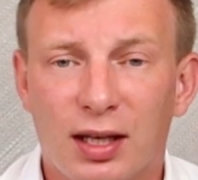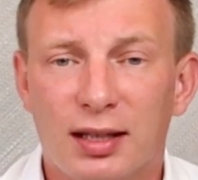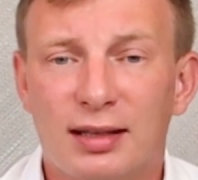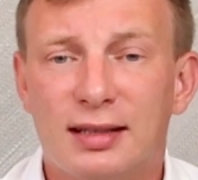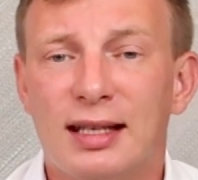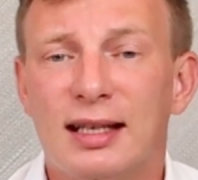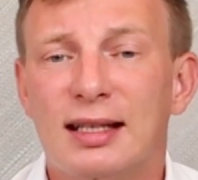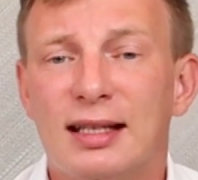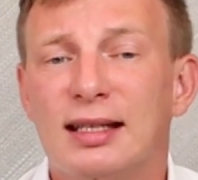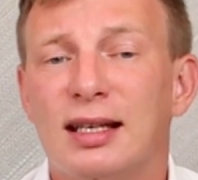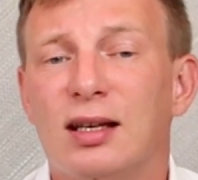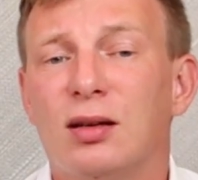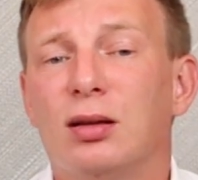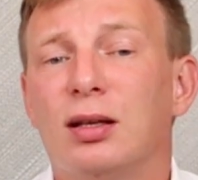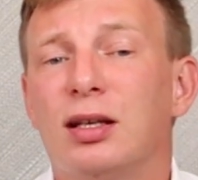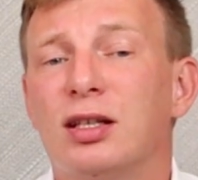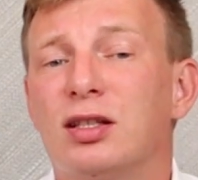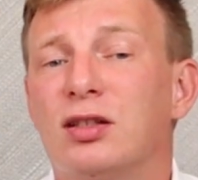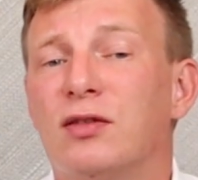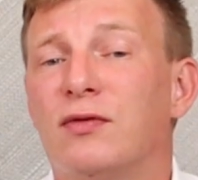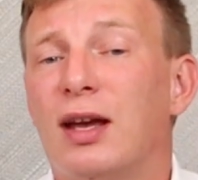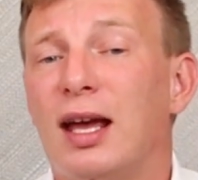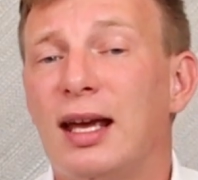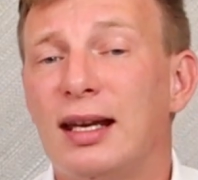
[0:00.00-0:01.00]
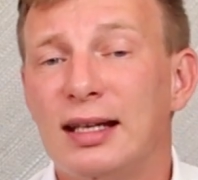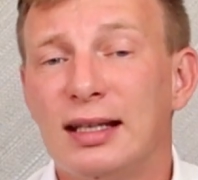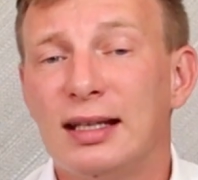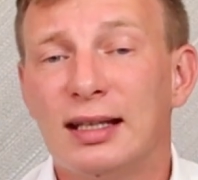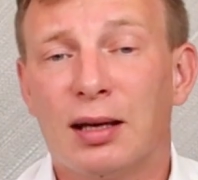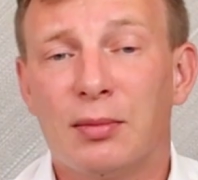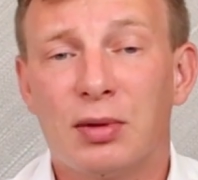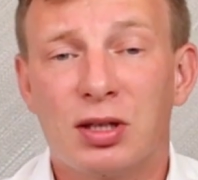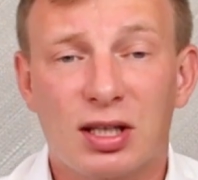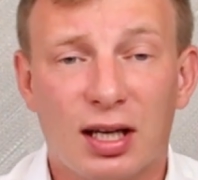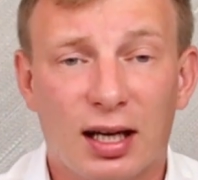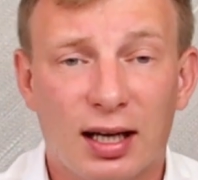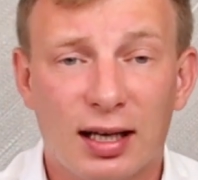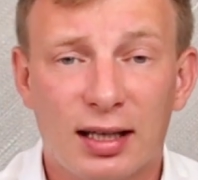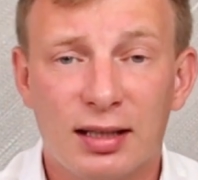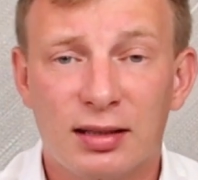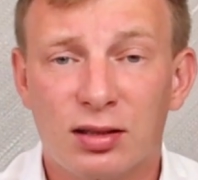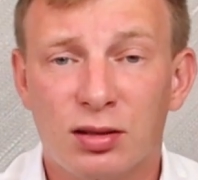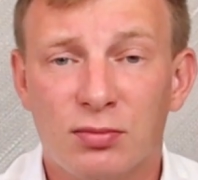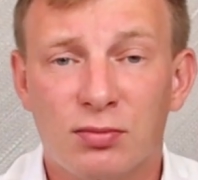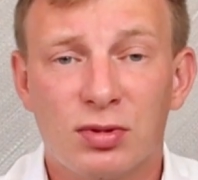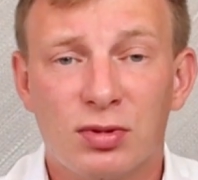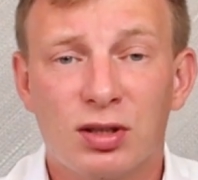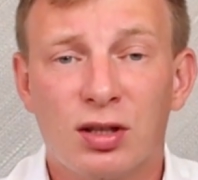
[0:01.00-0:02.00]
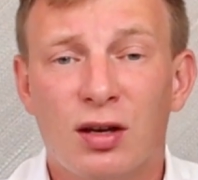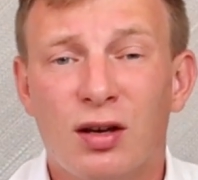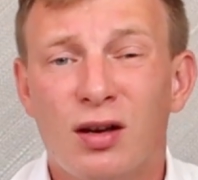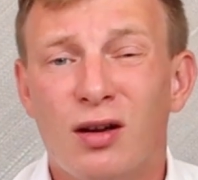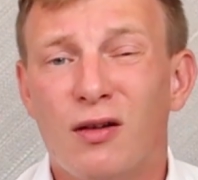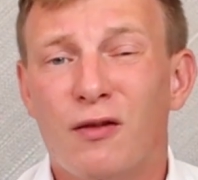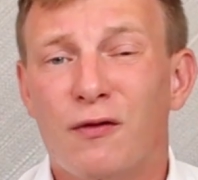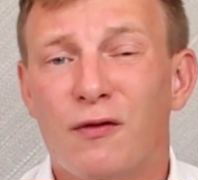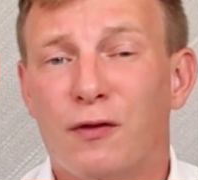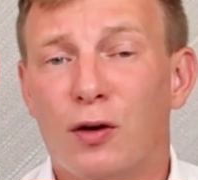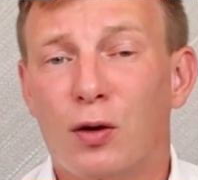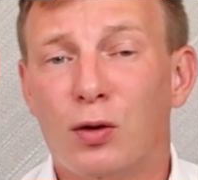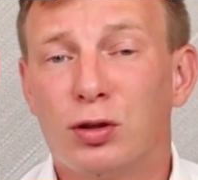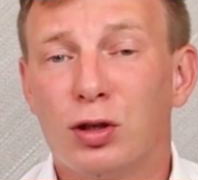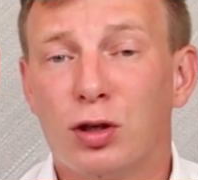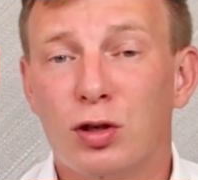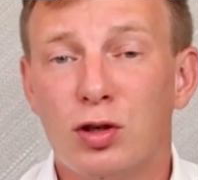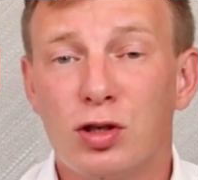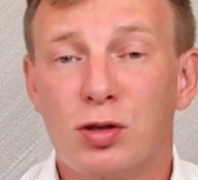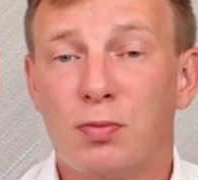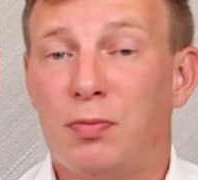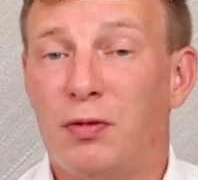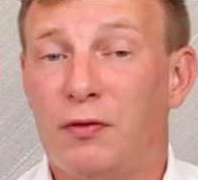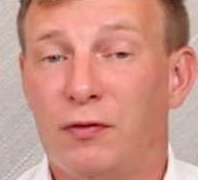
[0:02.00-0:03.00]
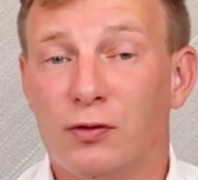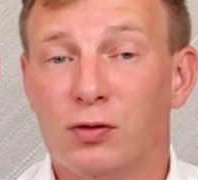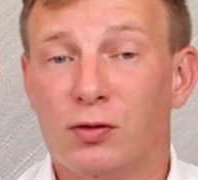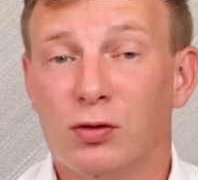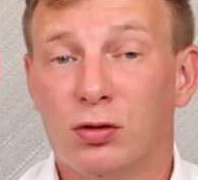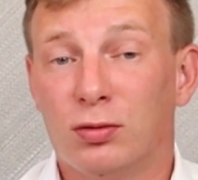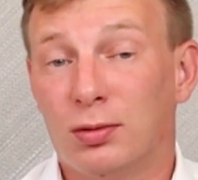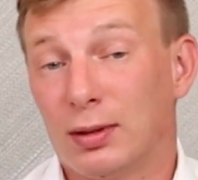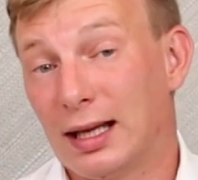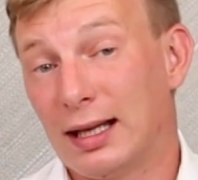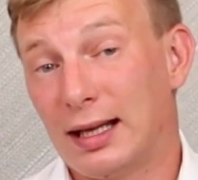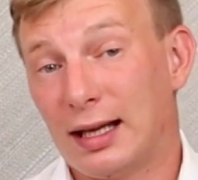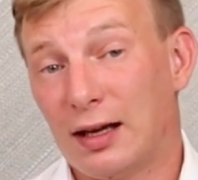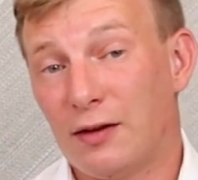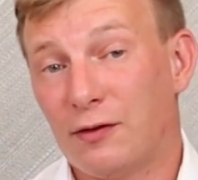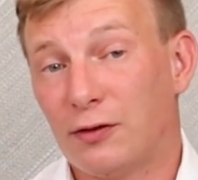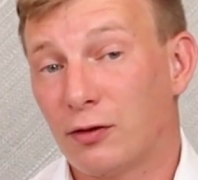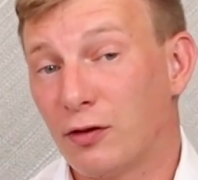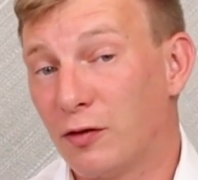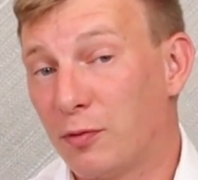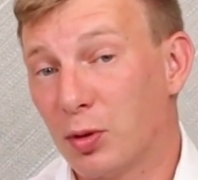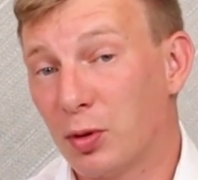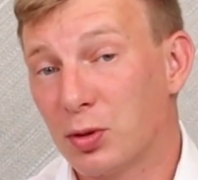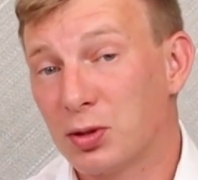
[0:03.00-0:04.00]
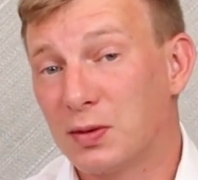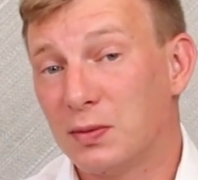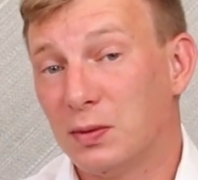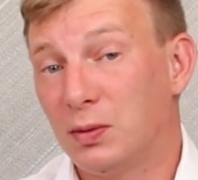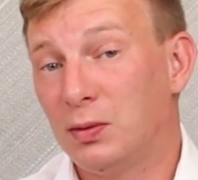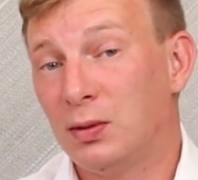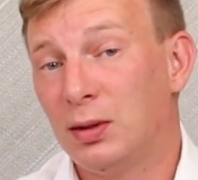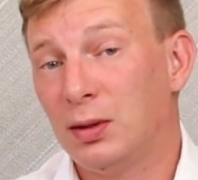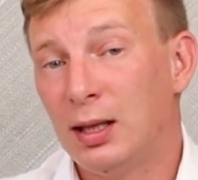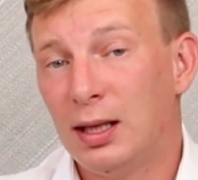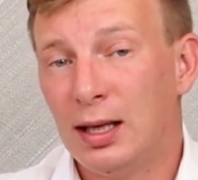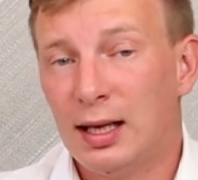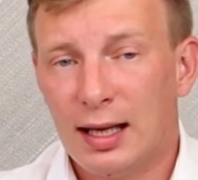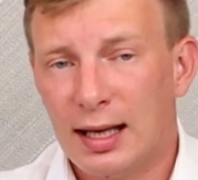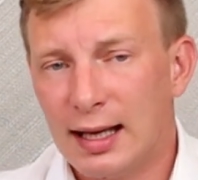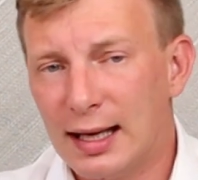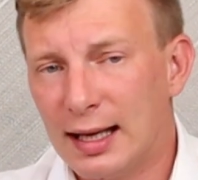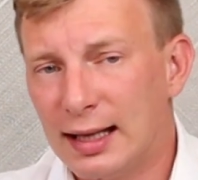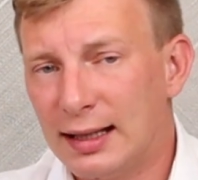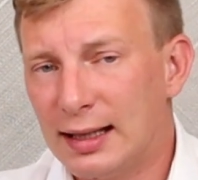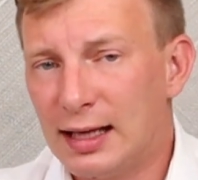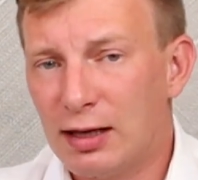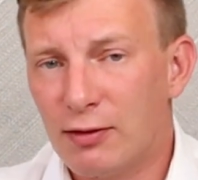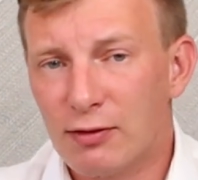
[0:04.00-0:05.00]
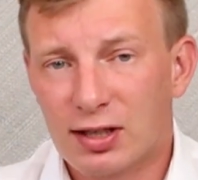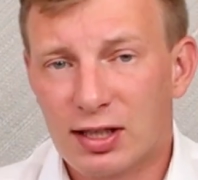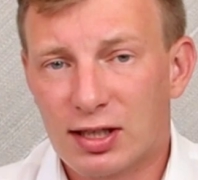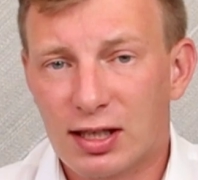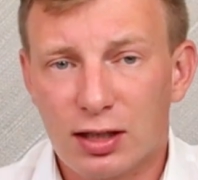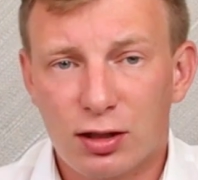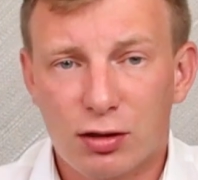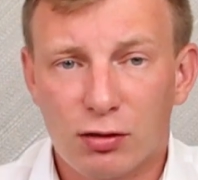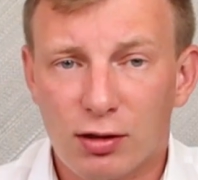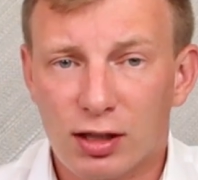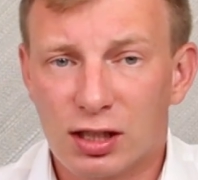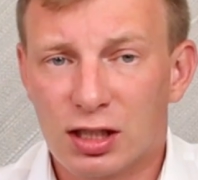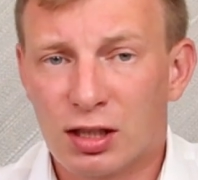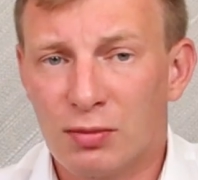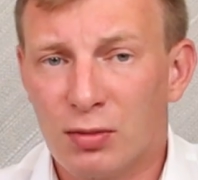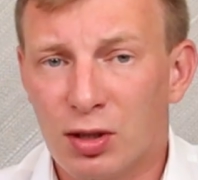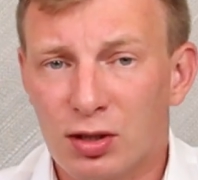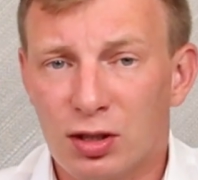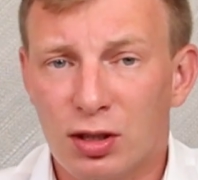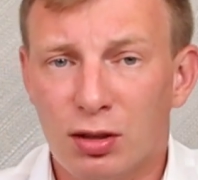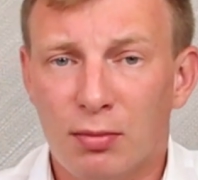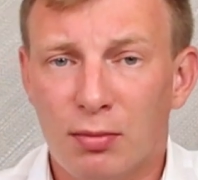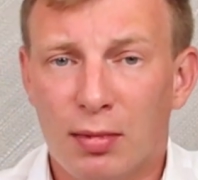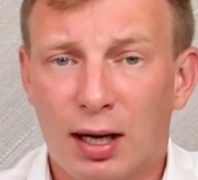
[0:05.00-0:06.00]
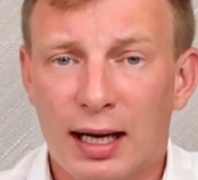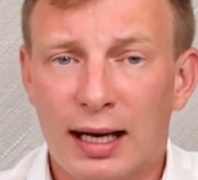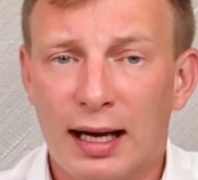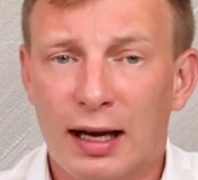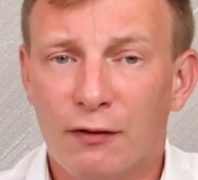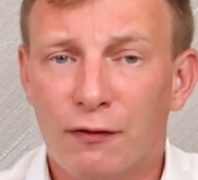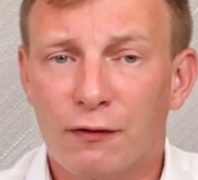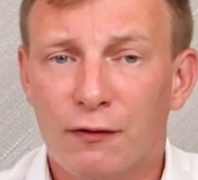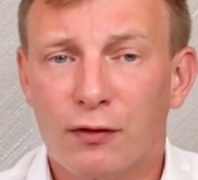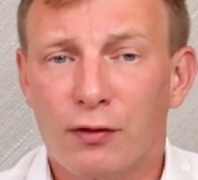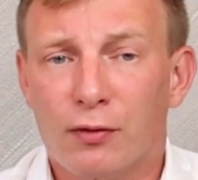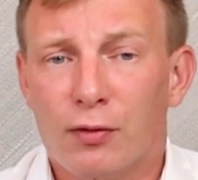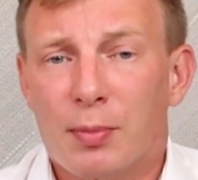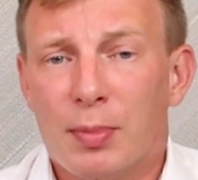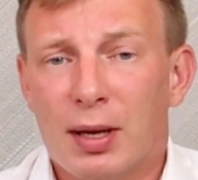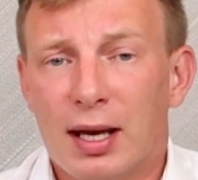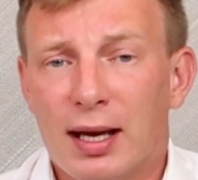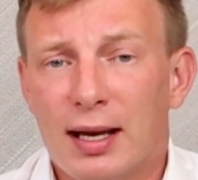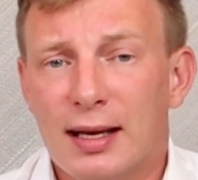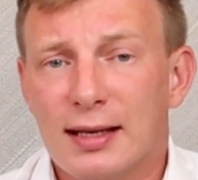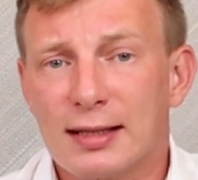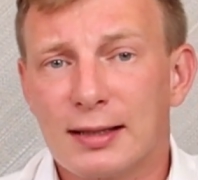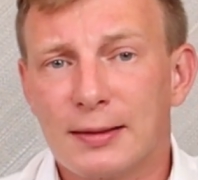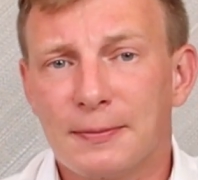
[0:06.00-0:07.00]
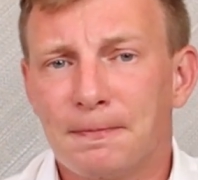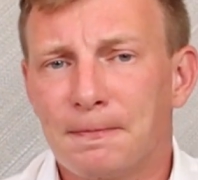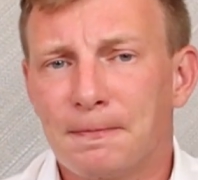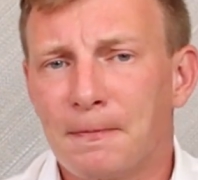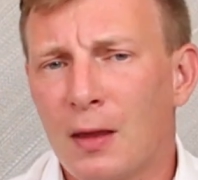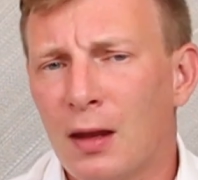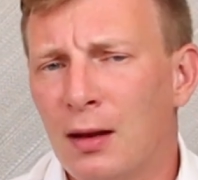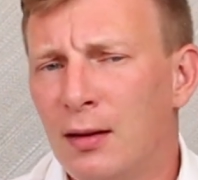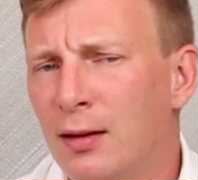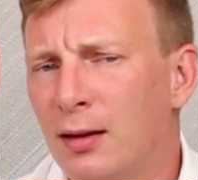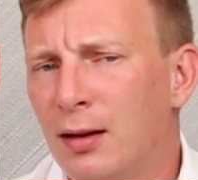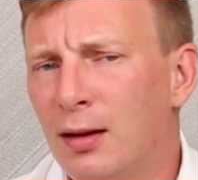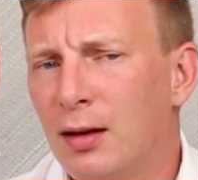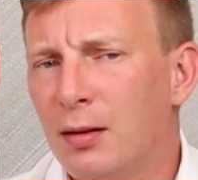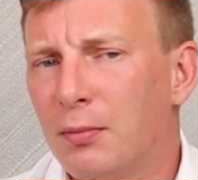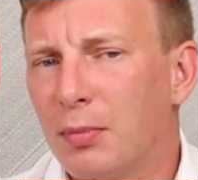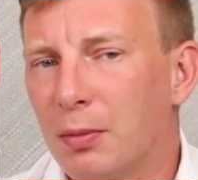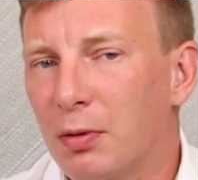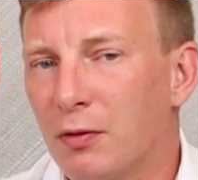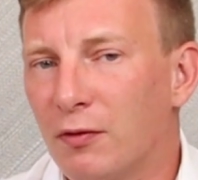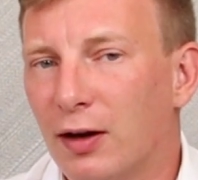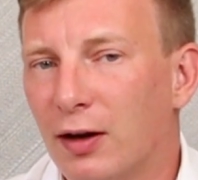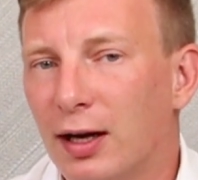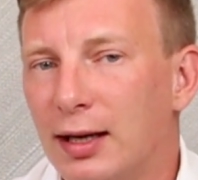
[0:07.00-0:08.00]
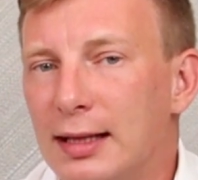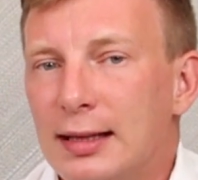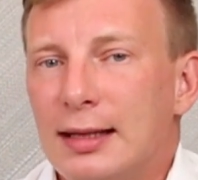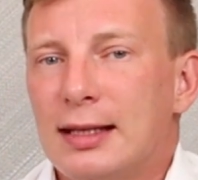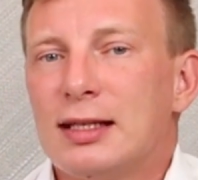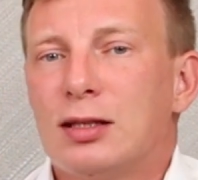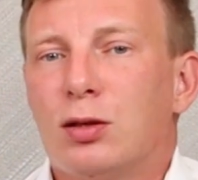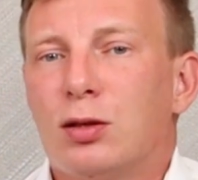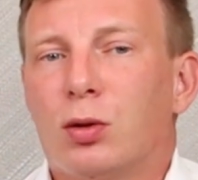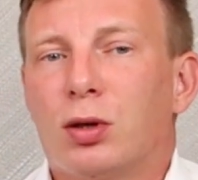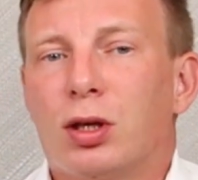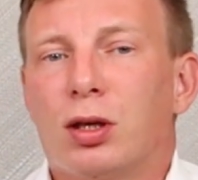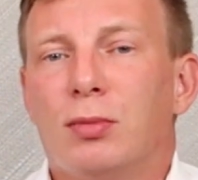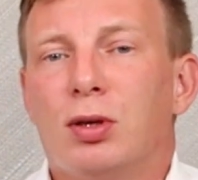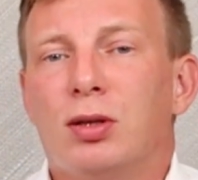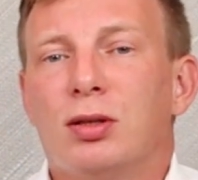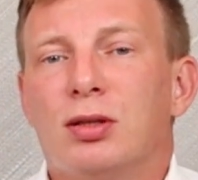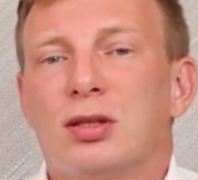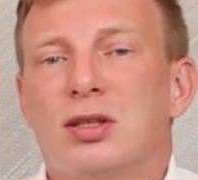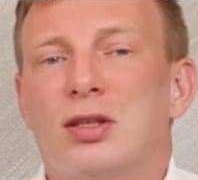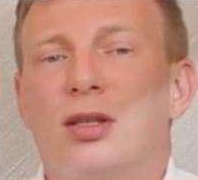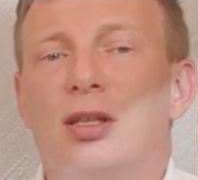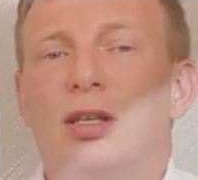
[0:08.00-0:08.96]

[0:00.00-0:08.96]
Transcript: a detailed list of any damaged items, photos before and after if possible, and any receipts or estimates you might have for repairs. By providing these documents to